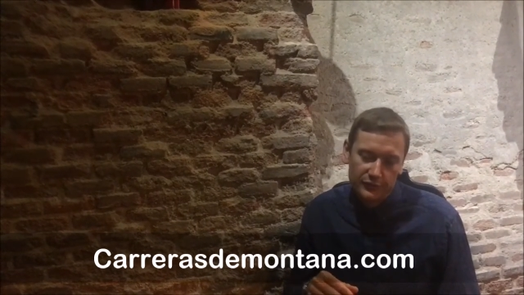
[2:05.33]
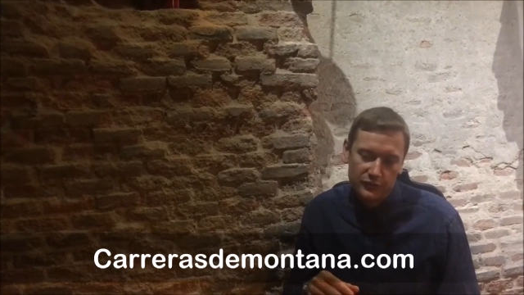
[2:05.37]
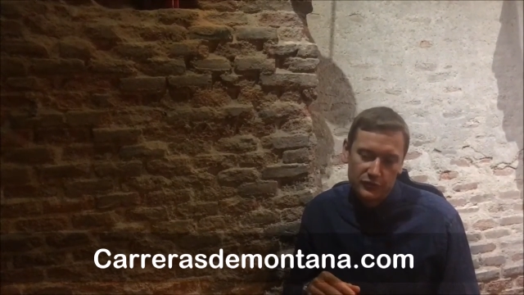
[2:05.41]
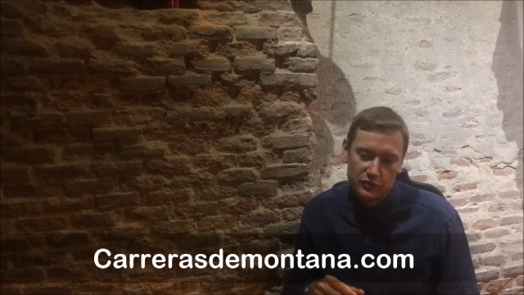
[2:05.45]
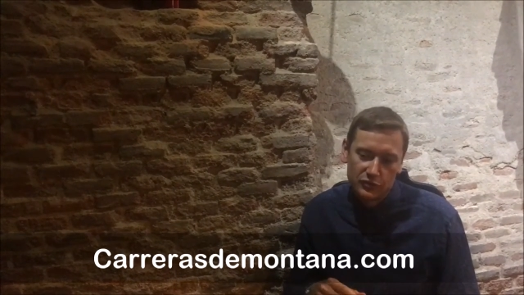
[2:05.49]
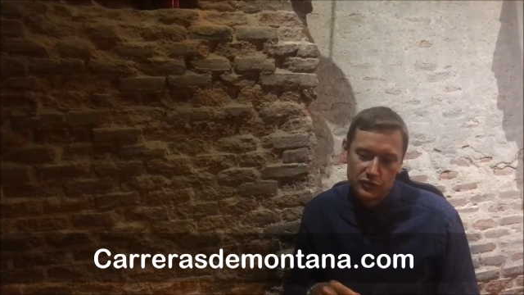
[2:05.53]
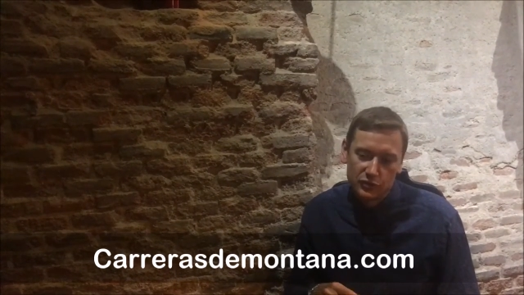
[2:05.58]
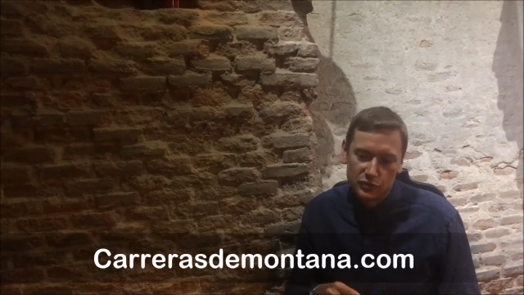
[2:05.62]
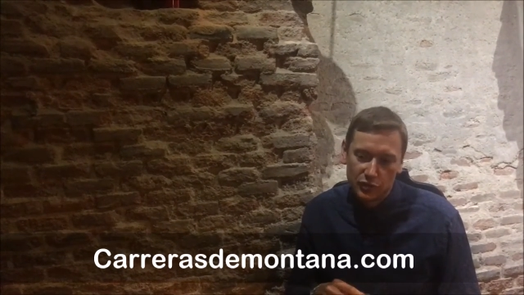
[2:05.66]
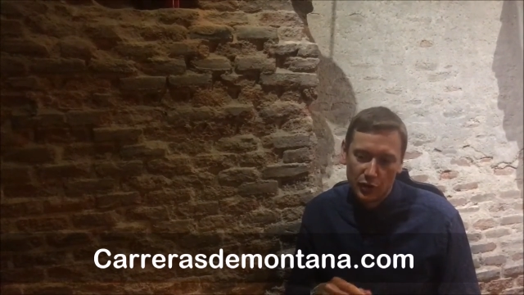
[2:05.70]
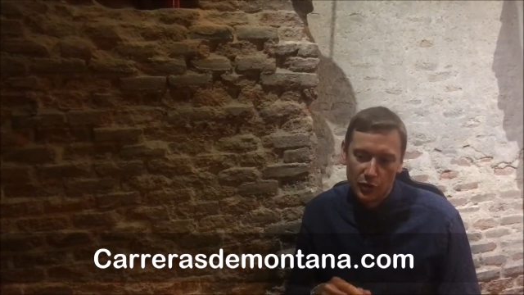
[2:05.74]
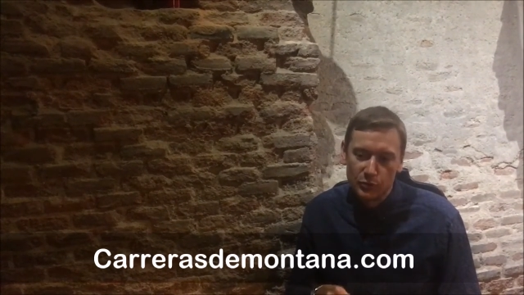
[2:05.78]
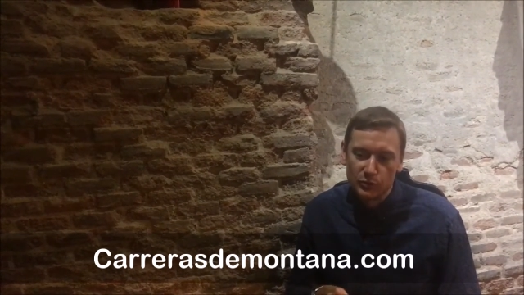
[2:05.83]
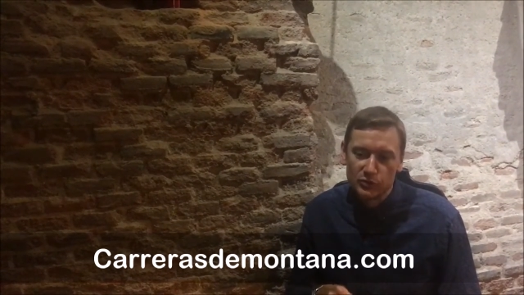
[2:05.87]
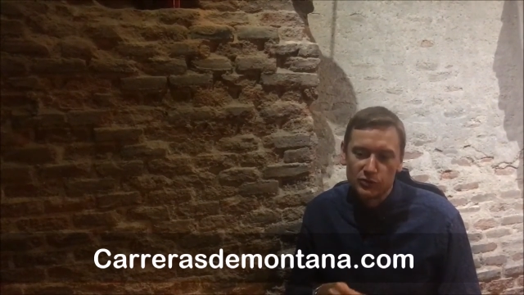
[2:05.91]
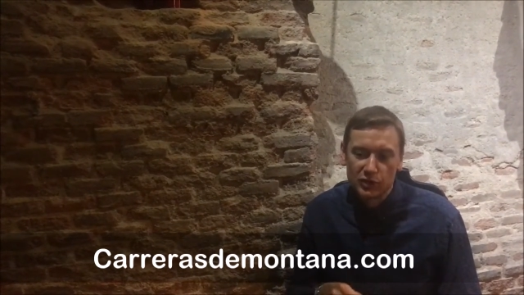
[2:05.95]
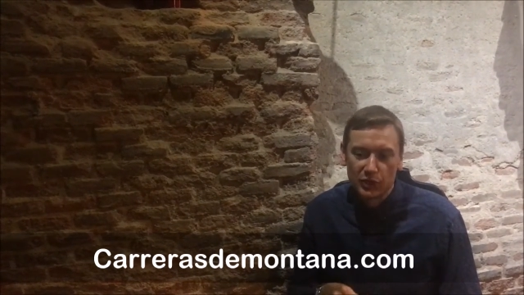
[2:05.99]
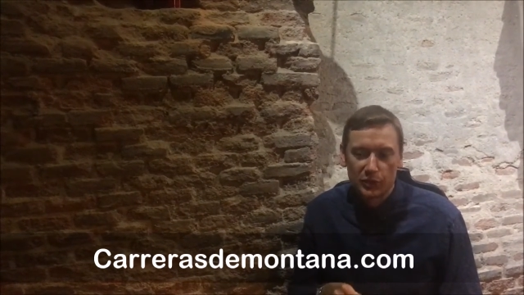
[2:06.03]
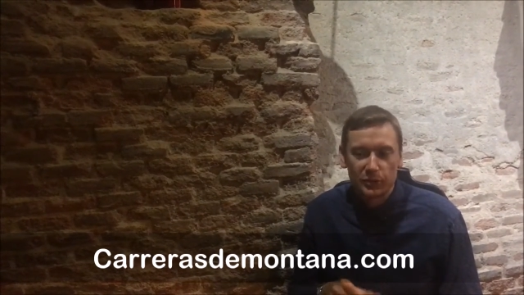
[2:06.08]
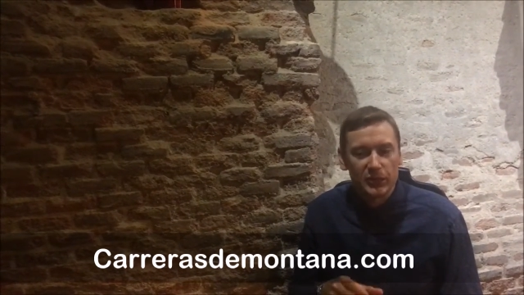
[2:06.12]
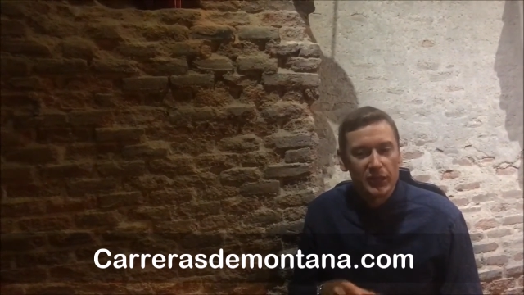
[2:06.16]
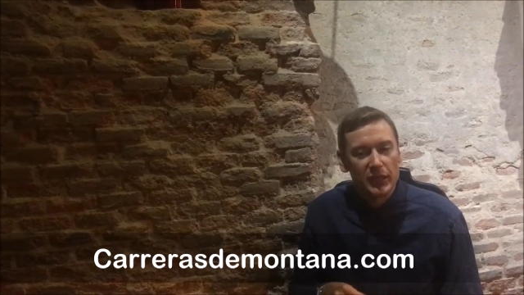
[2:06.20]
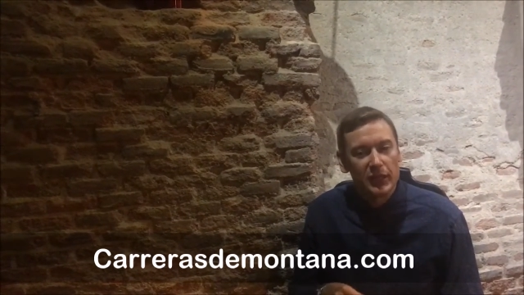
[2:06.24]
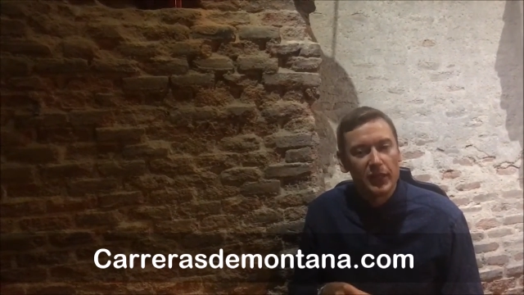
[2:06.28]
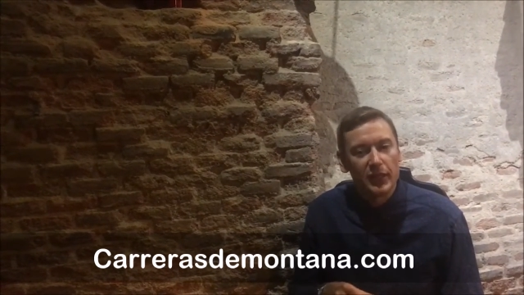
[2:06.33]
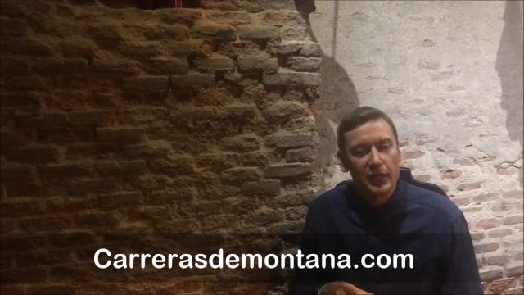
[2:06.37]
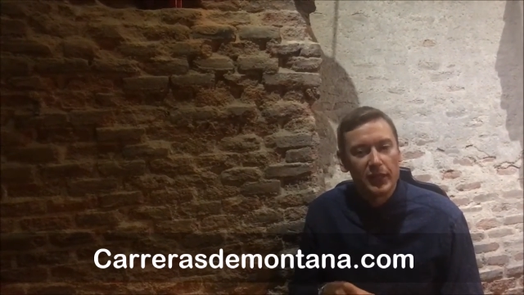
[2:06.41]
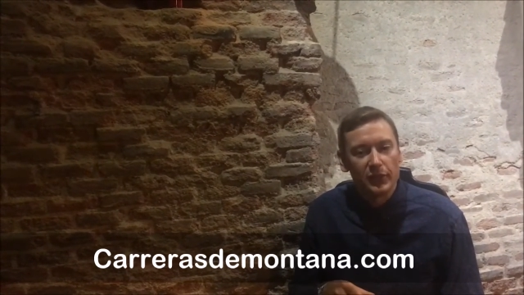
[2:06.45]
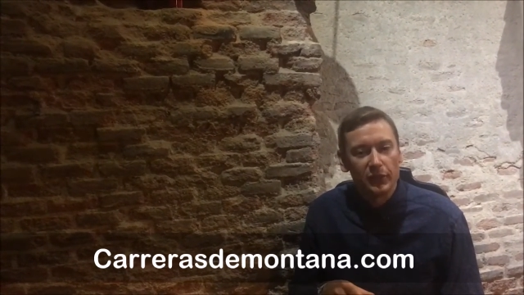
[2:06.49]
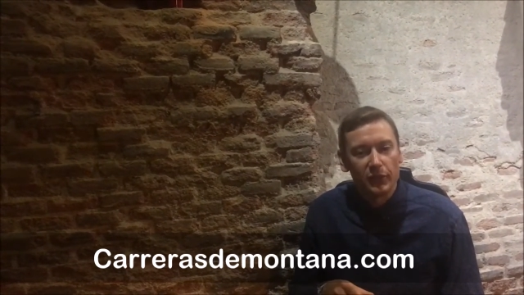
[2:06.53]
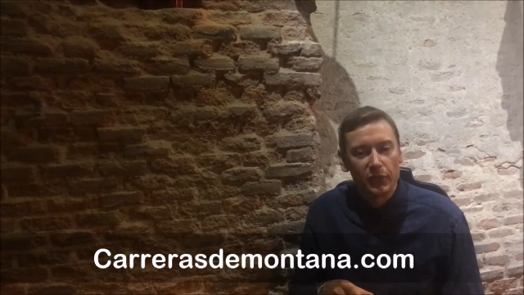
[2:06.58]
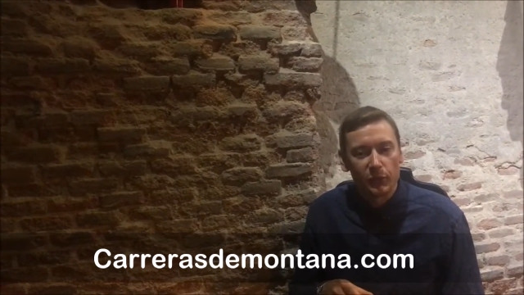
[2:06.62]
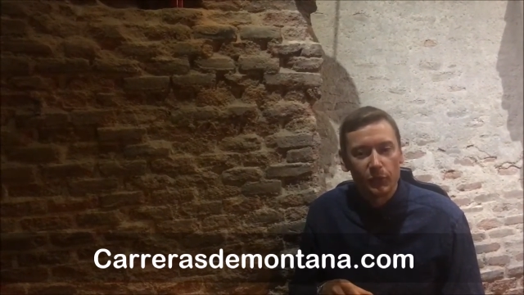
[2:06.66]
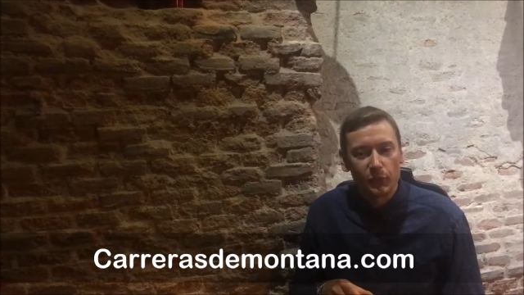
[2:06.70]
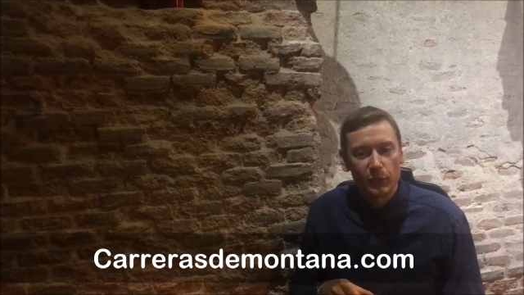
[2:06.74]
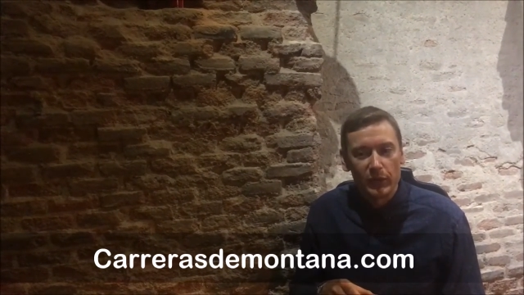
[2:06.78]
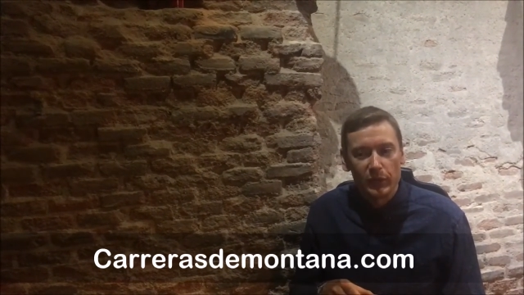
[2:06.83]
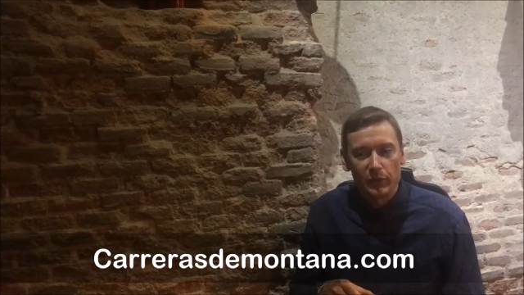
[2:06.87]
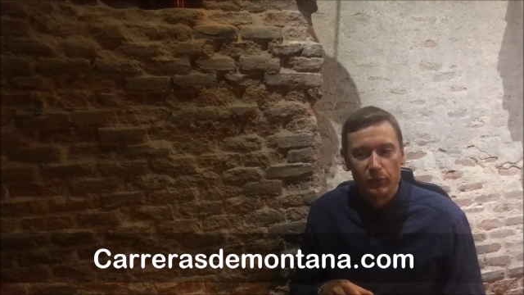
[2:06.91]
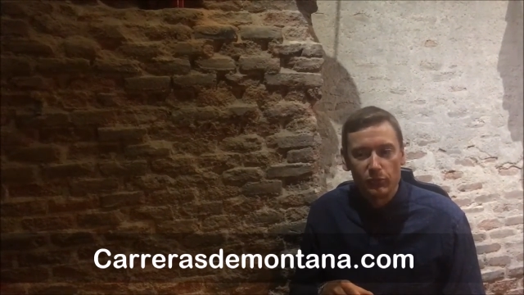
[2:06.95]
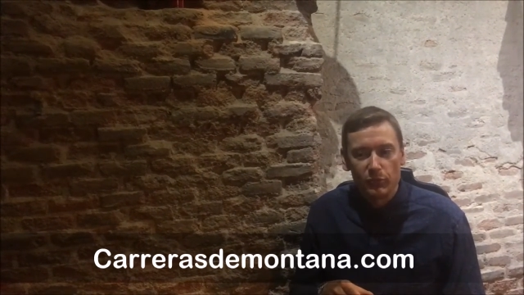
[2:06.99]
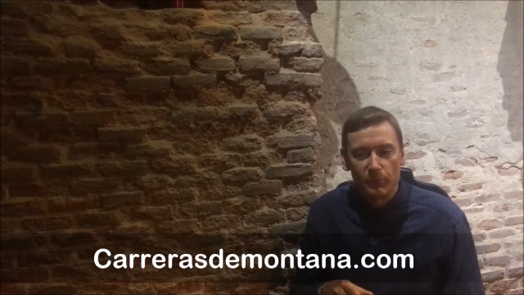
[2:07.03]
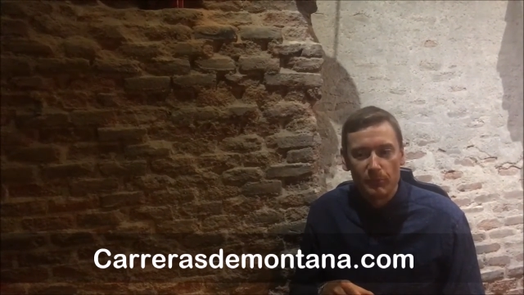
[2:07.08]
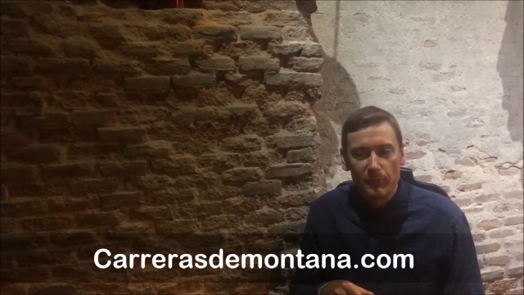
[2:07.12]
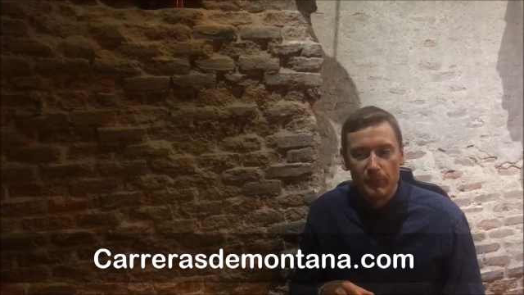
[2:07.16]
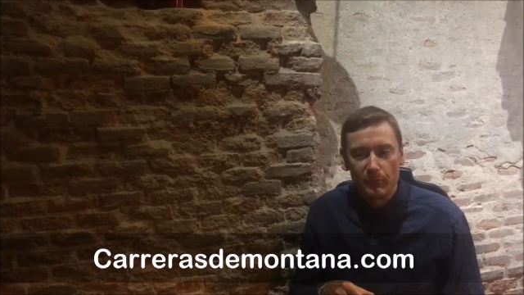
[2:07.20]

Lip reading: so keen that we